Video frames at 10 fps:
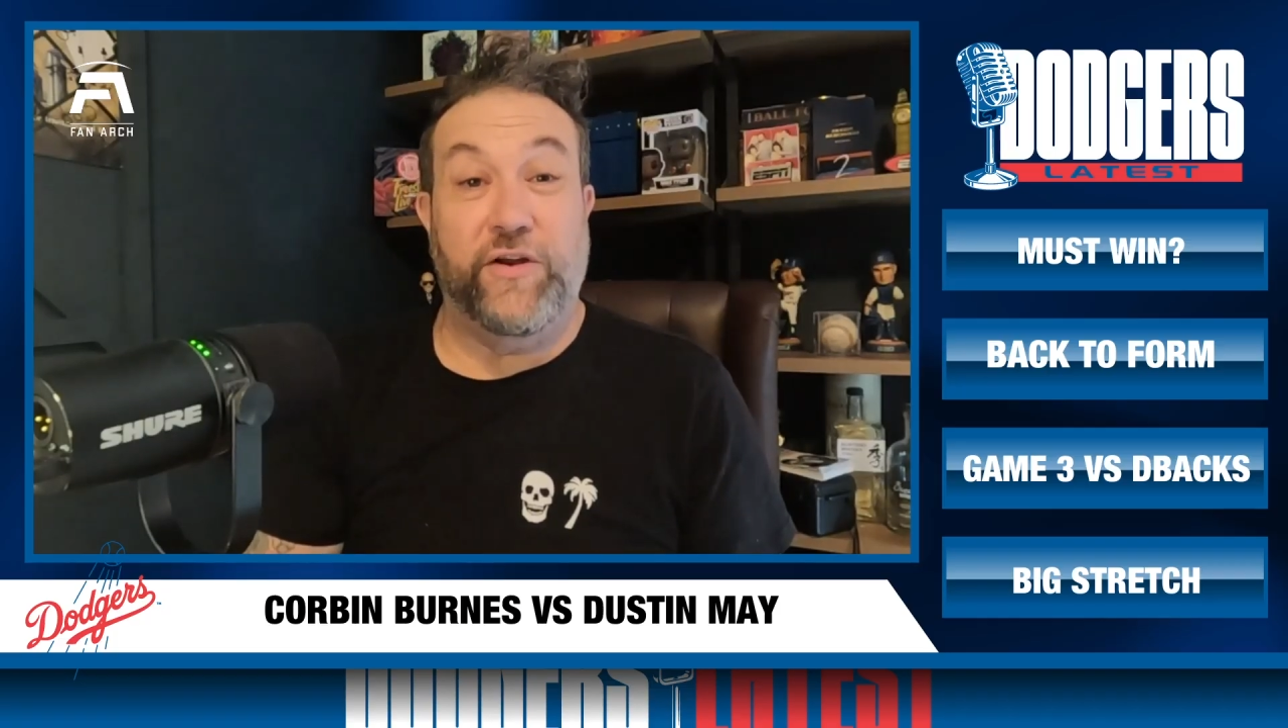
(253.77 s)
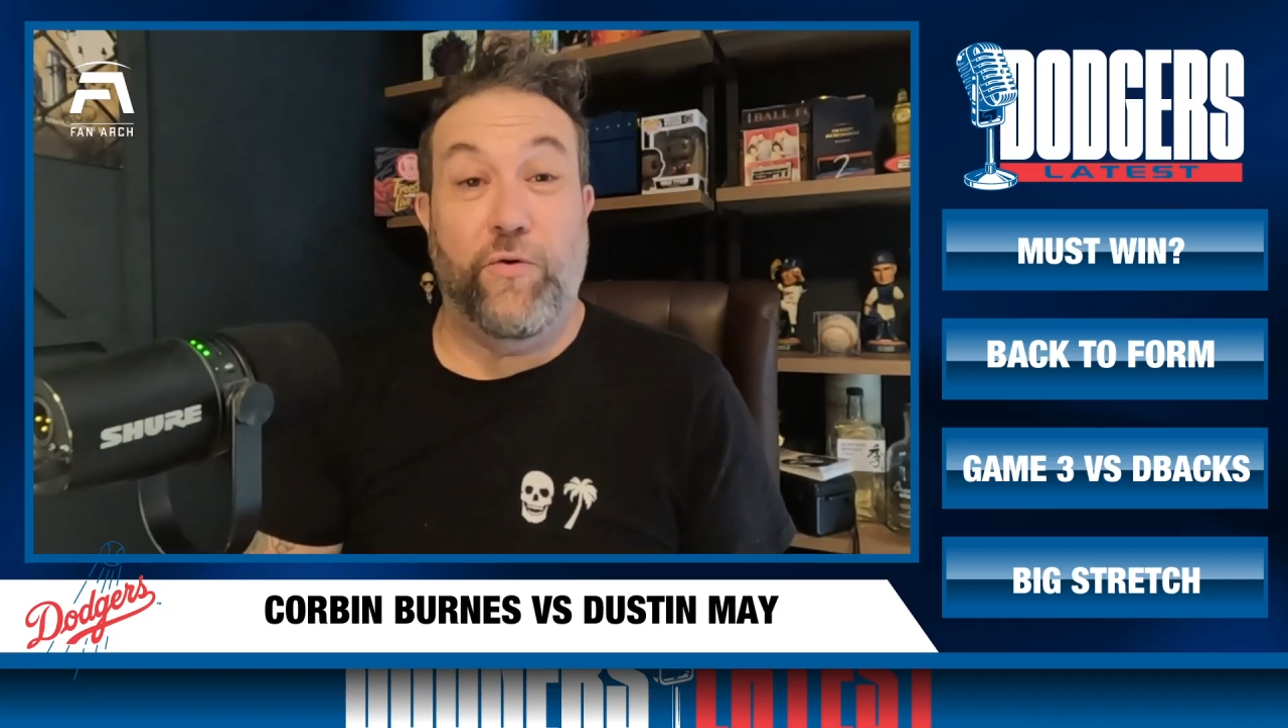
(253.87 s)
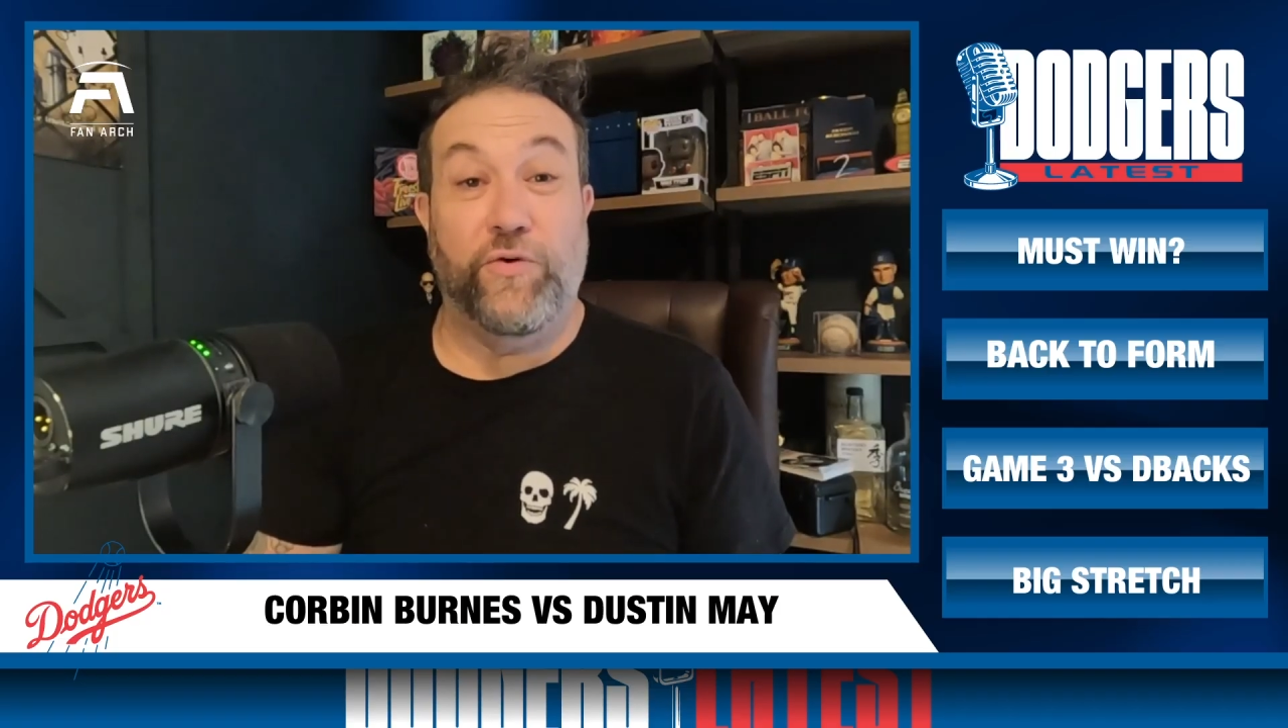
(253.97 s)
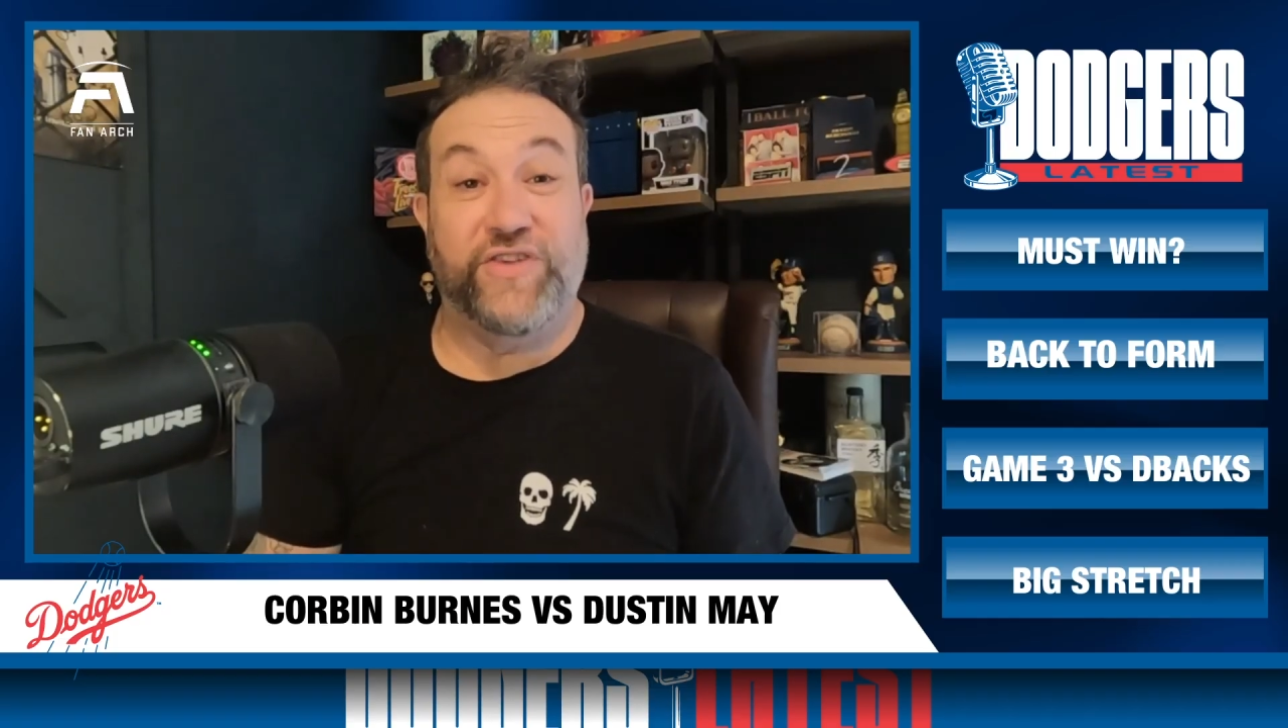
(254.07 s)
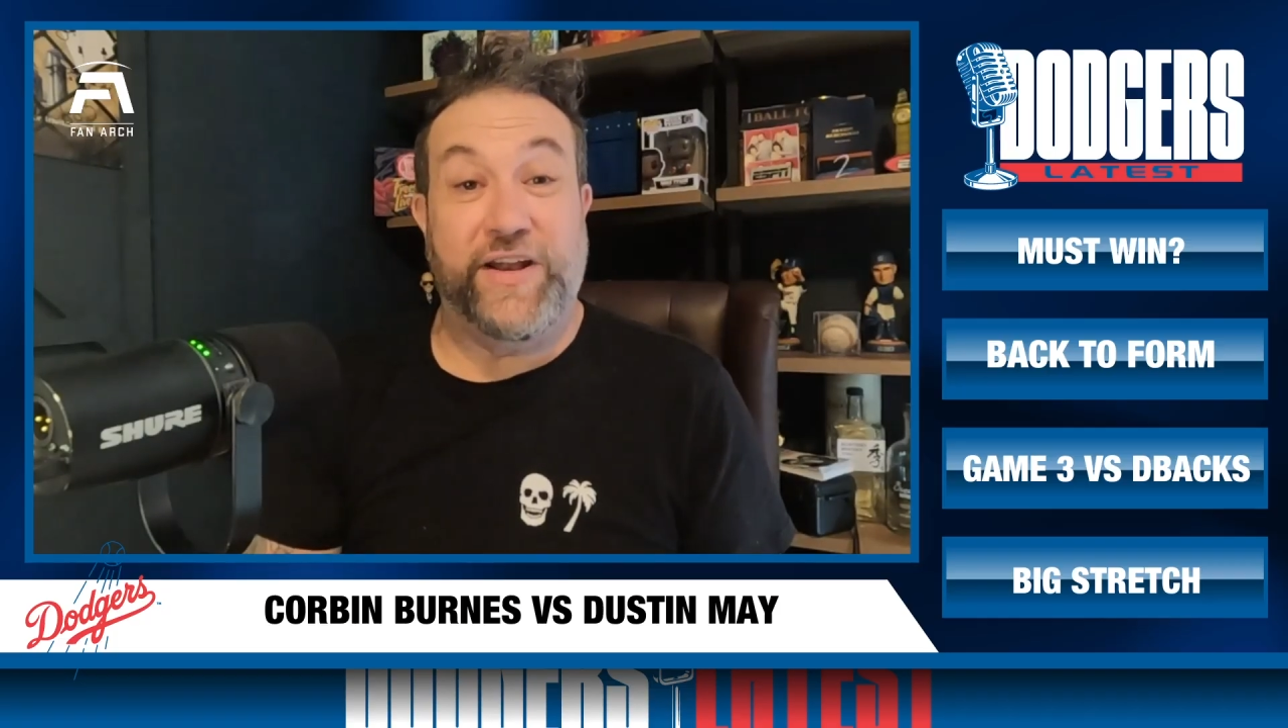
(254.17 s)
Of
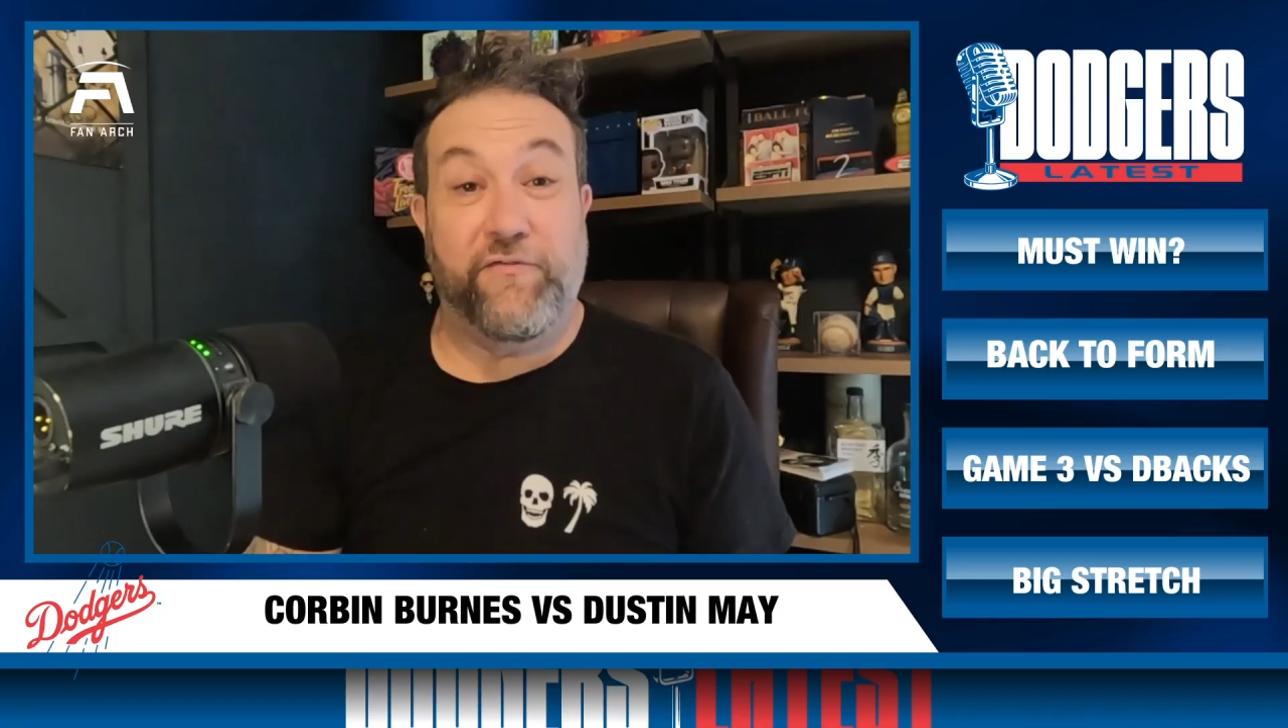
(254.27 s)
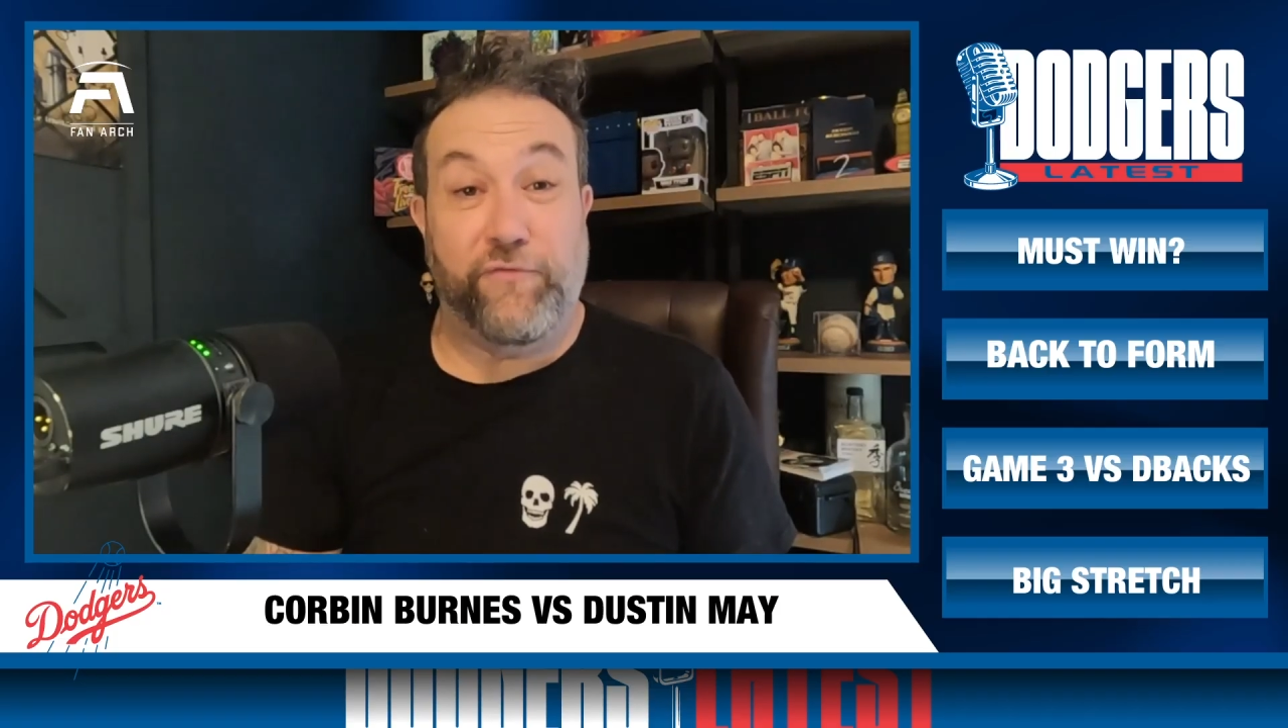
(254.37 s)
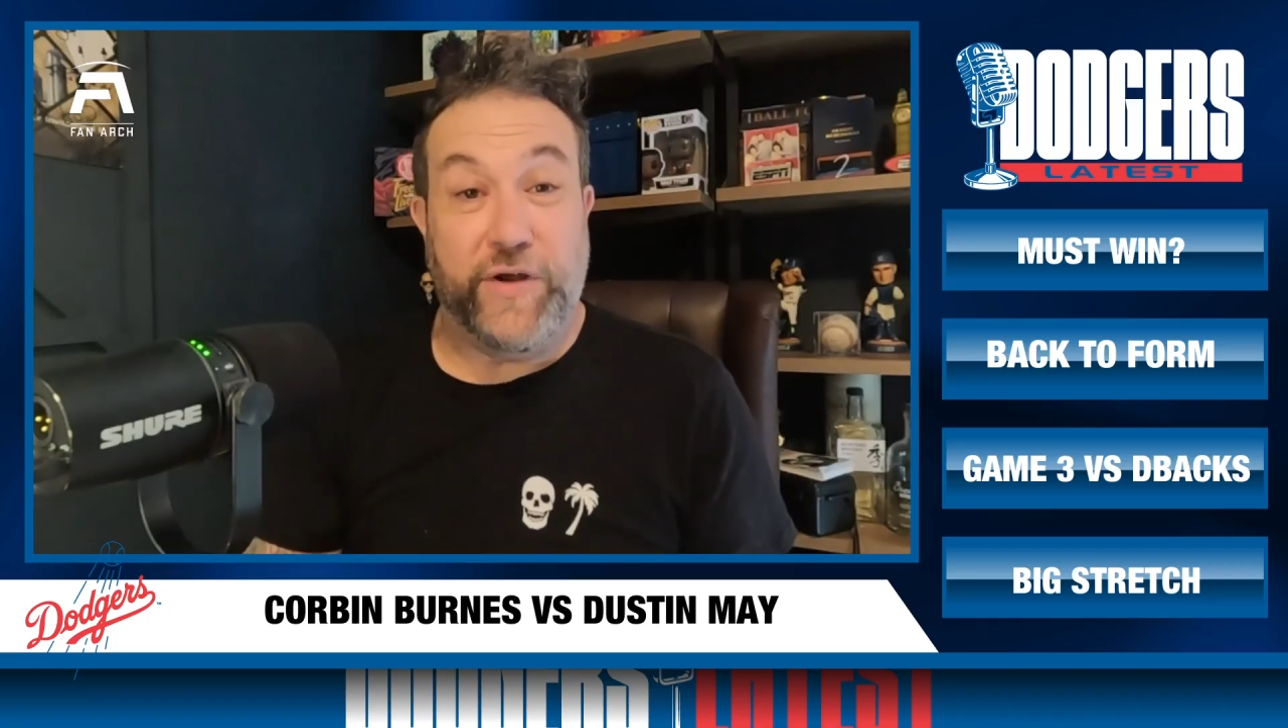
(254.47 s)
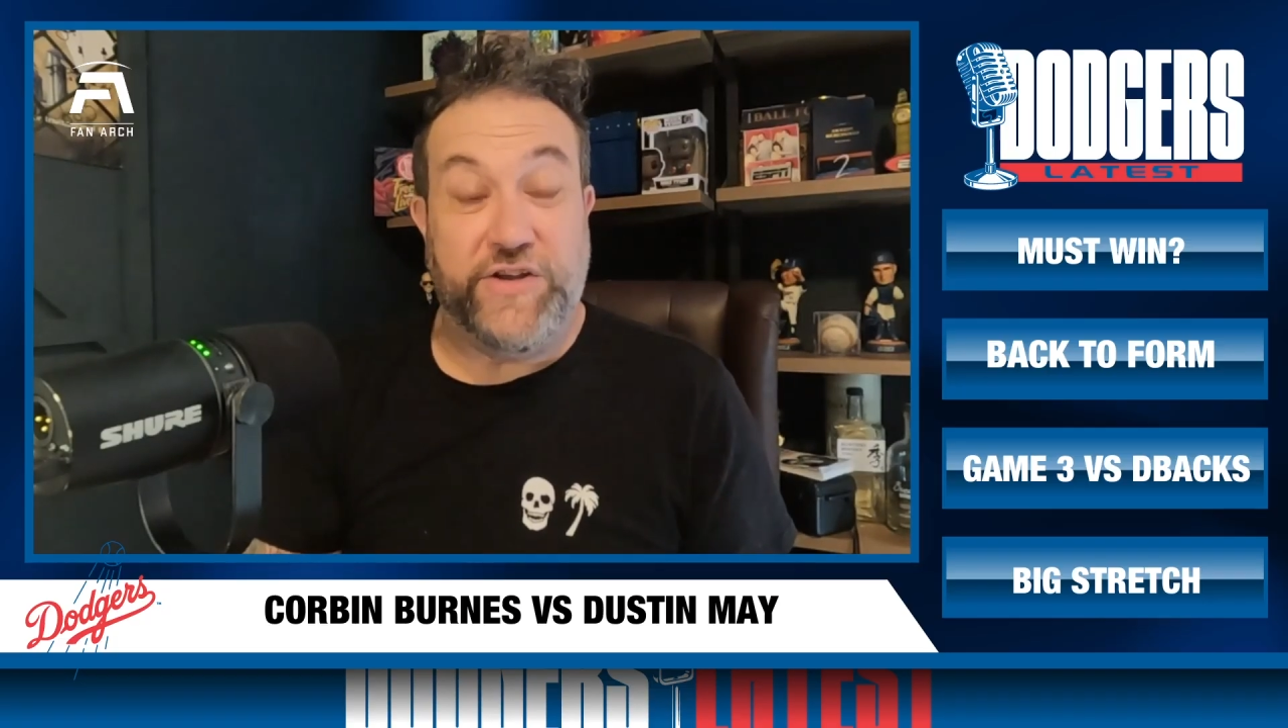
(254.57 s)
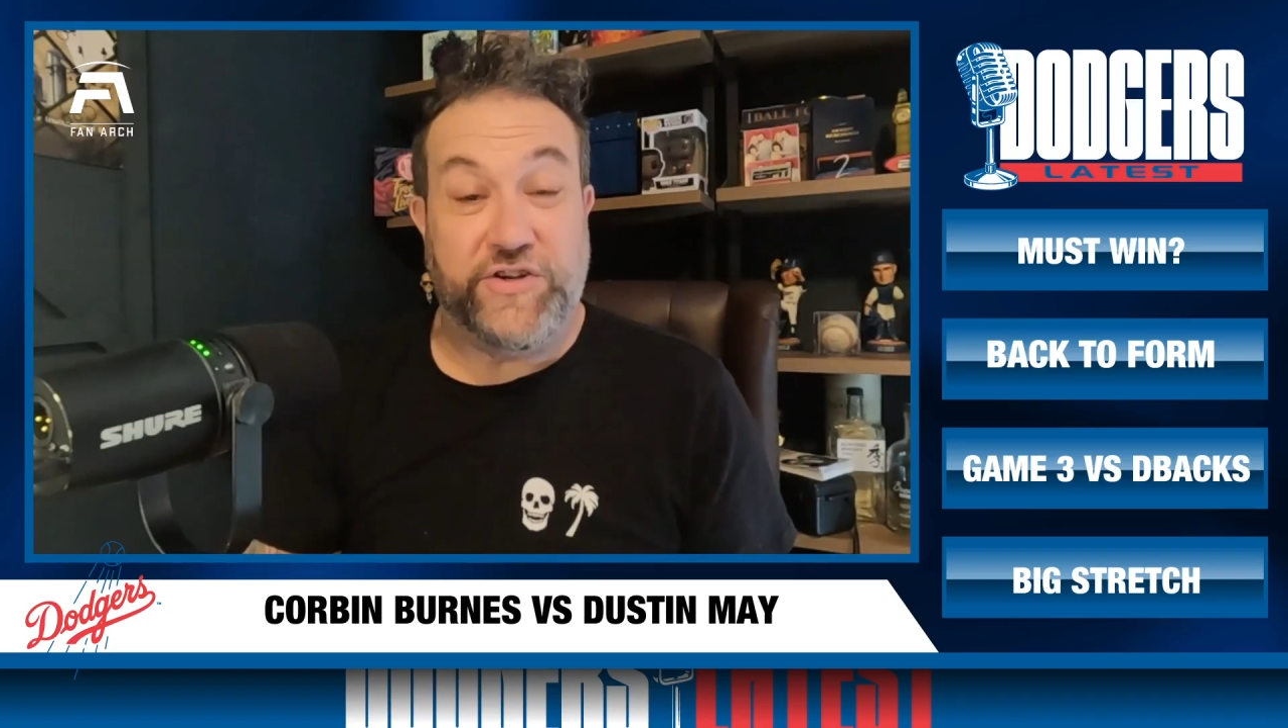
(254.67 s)
course, signed a
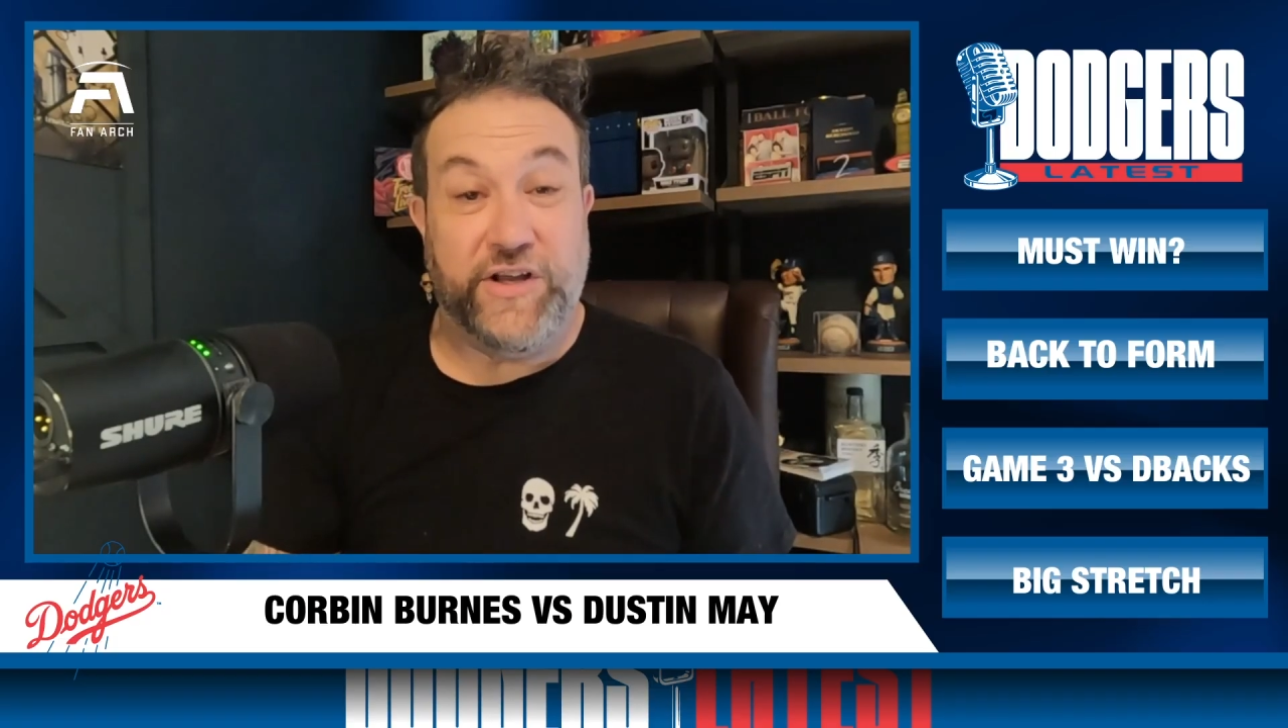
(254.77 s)
free agent